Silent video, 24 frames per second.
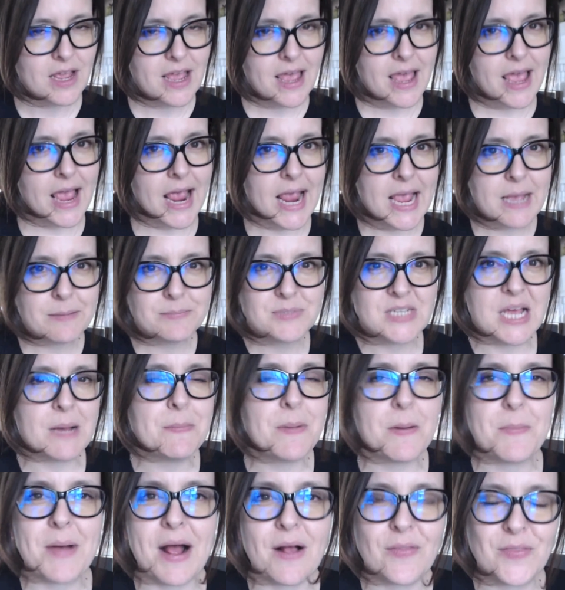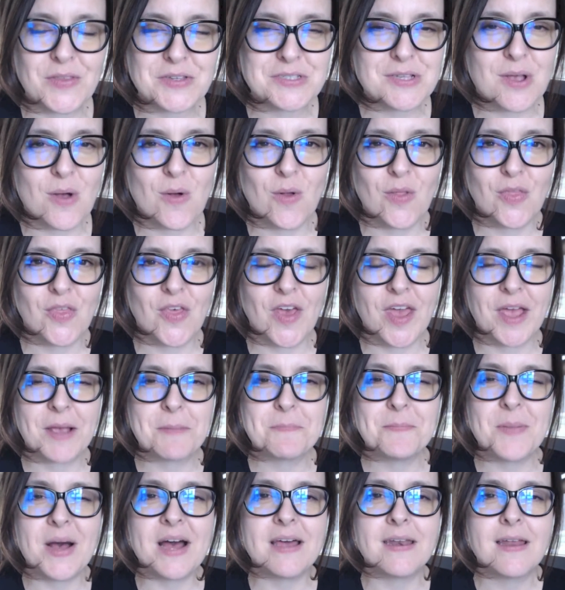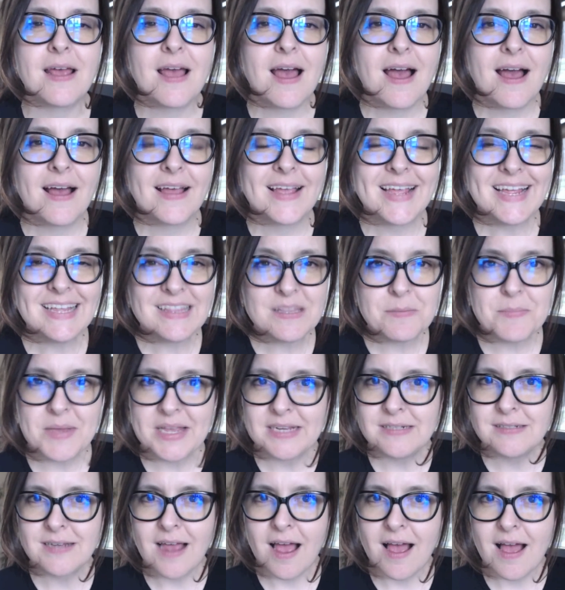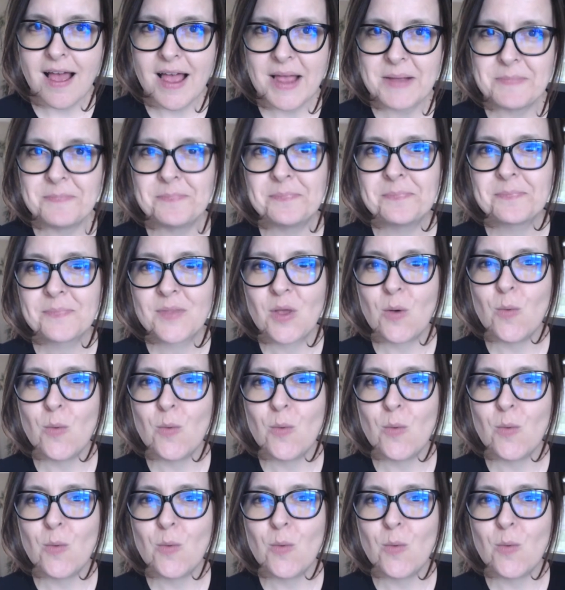amped up about this whole thing, but in the meantime,